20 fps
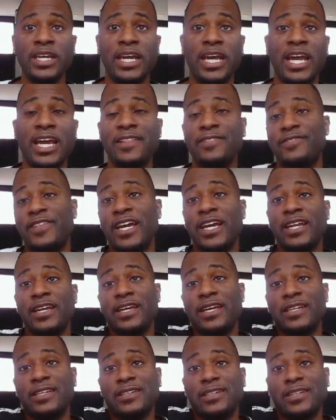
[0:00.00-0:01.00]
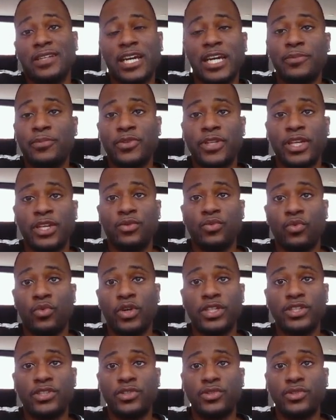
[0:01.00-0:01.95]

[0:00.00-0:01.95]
And the label didn't want